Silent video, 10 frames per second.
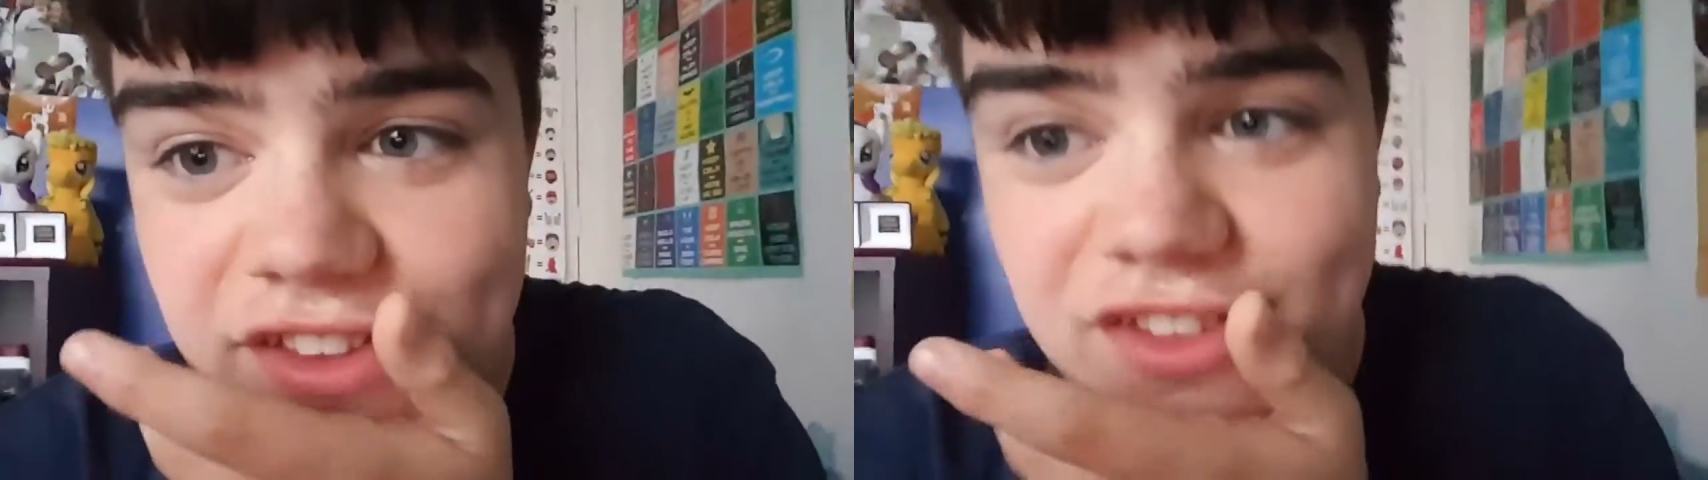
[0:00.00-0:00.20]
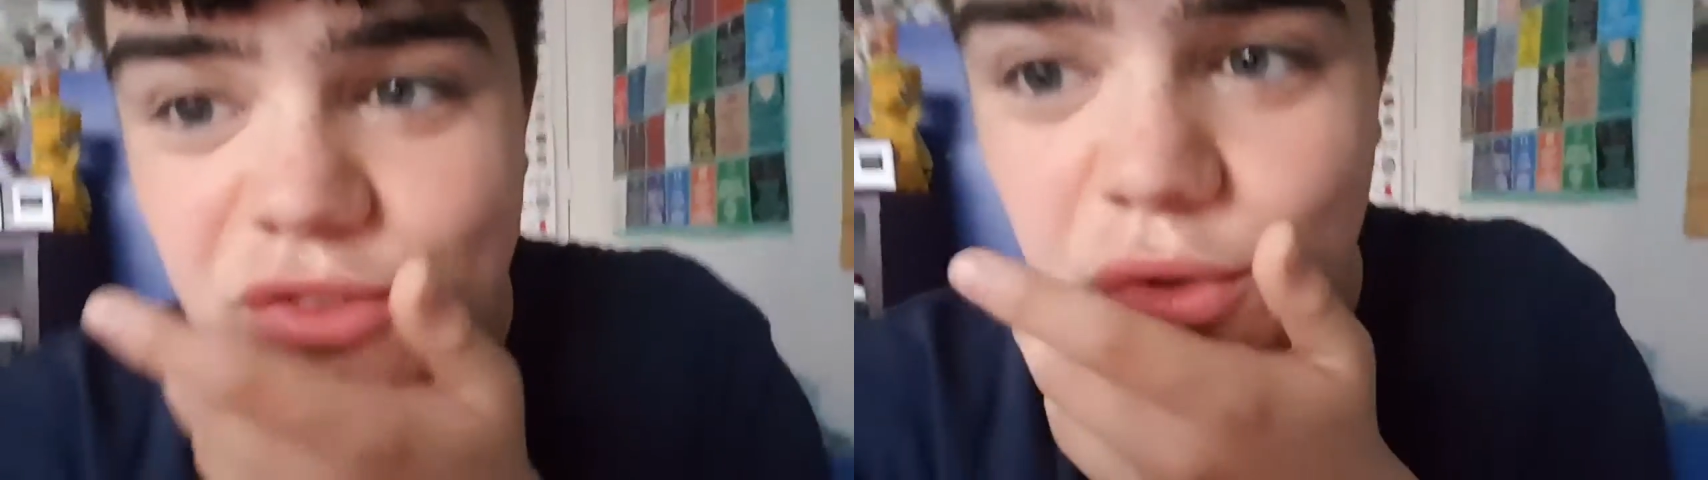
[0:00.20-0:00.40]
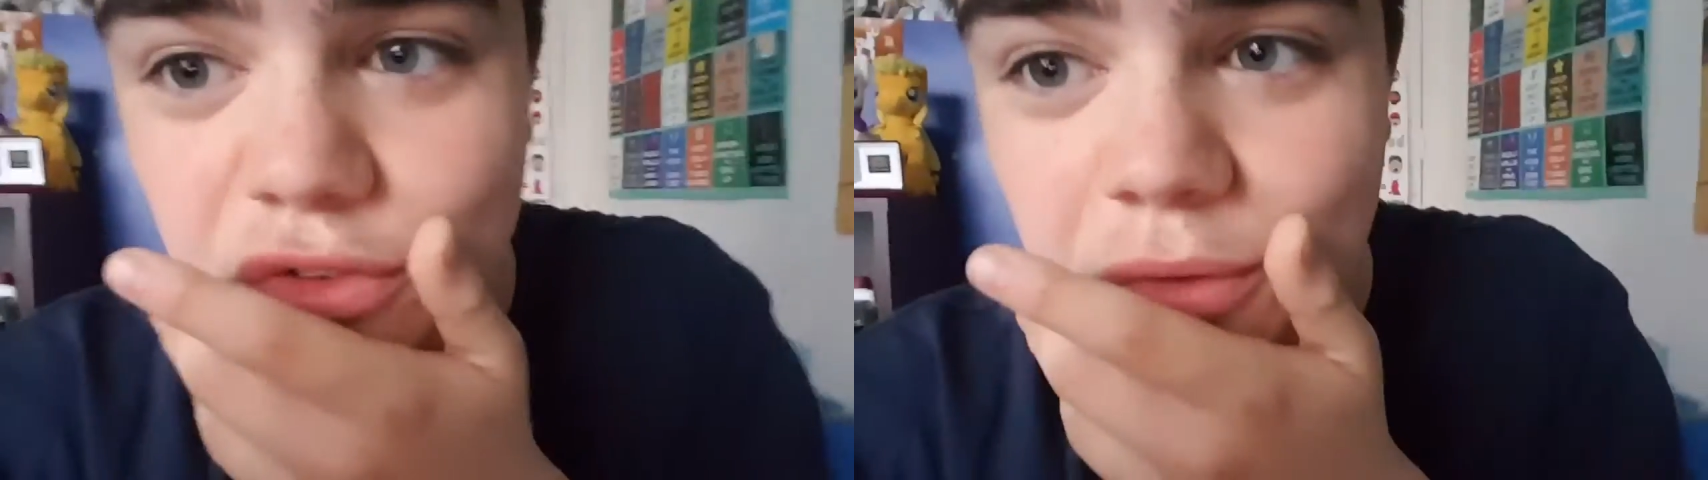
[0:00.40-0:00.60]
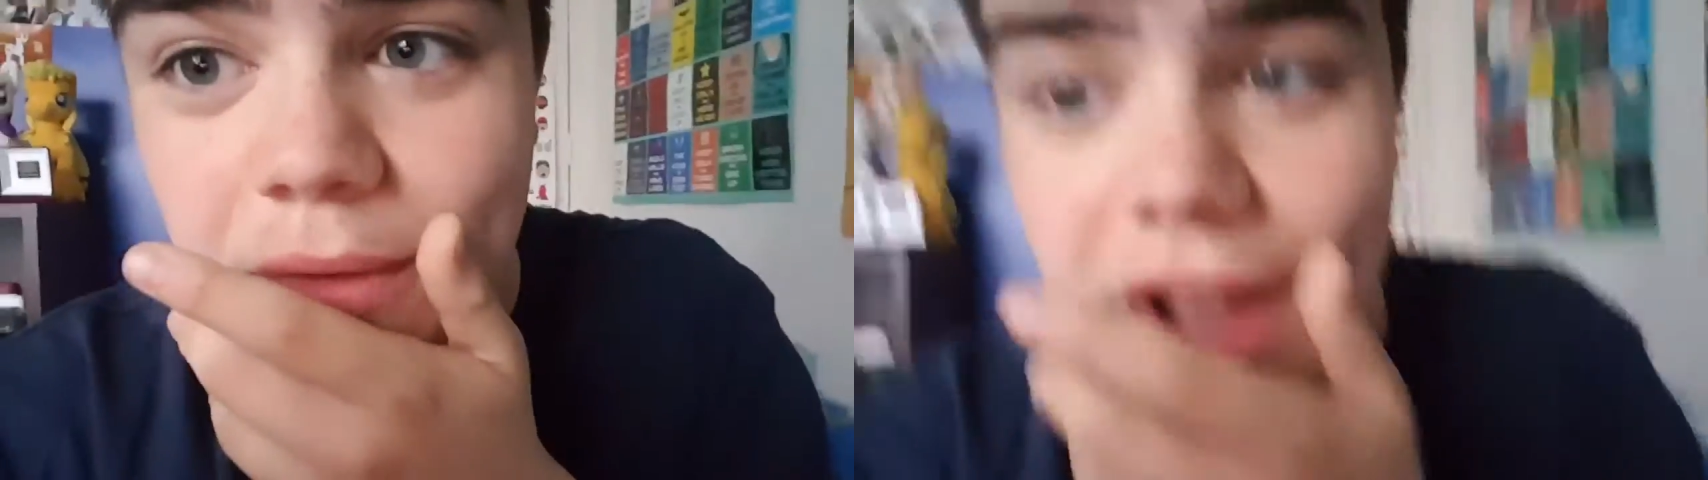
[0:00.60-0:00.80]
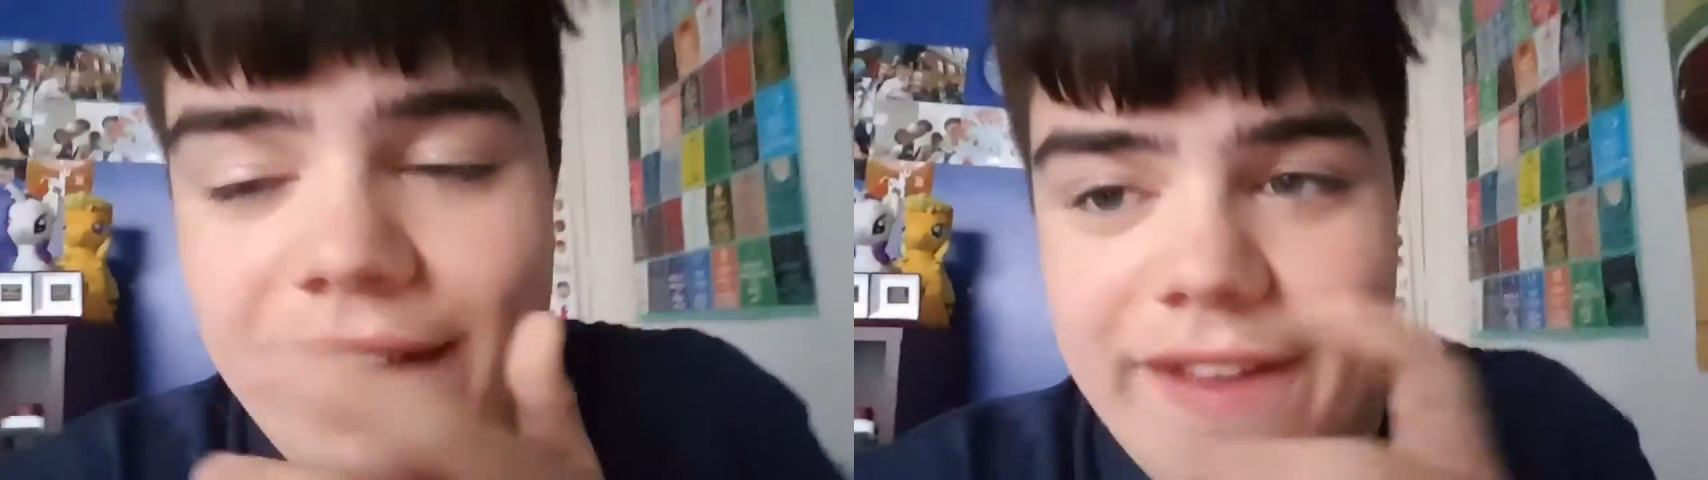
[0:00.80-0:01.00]
this is
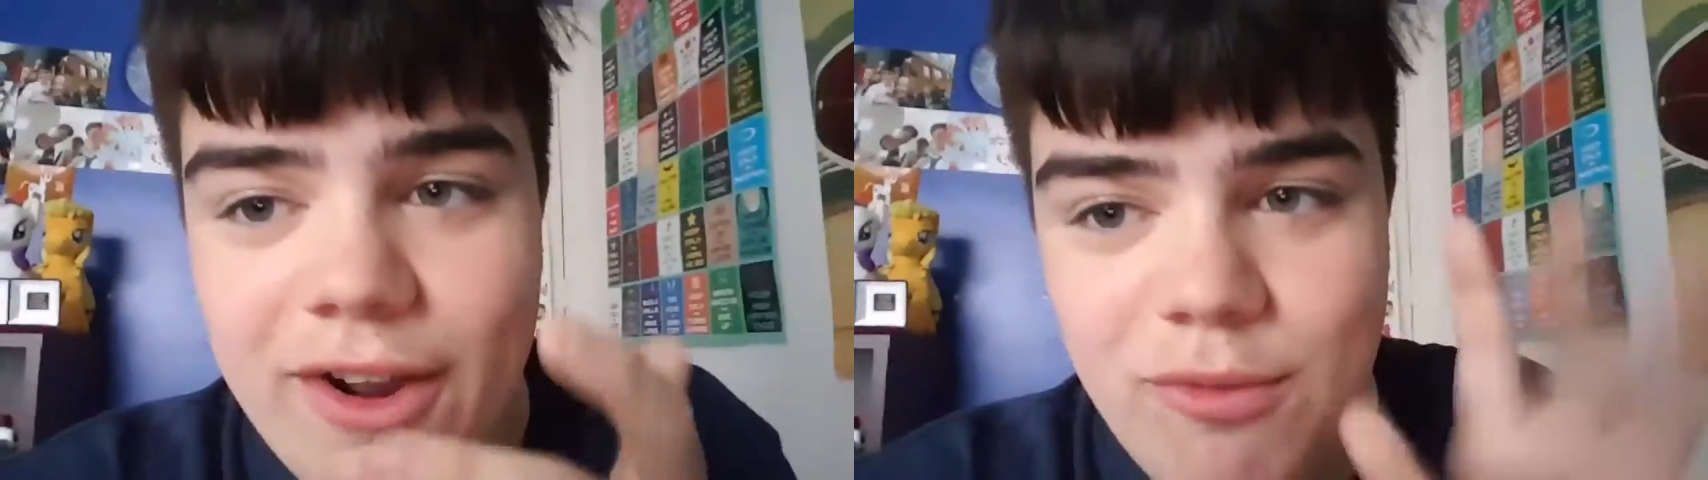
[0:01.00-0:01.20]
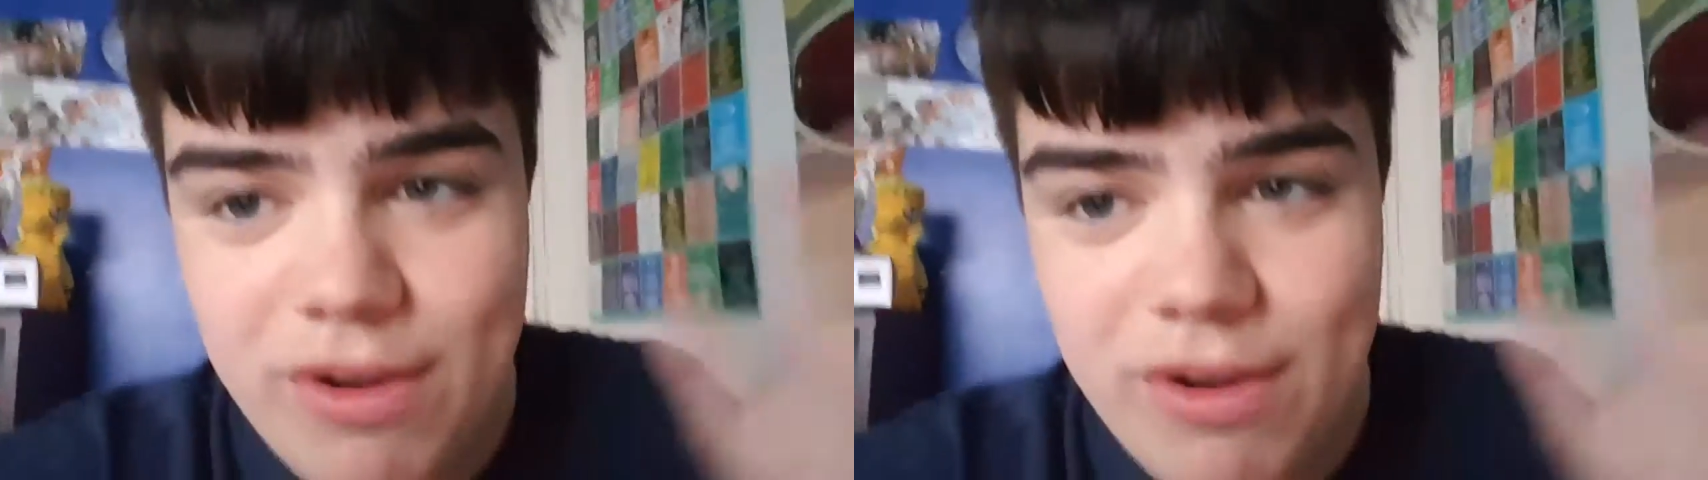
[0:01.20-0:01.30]
awesome. And then I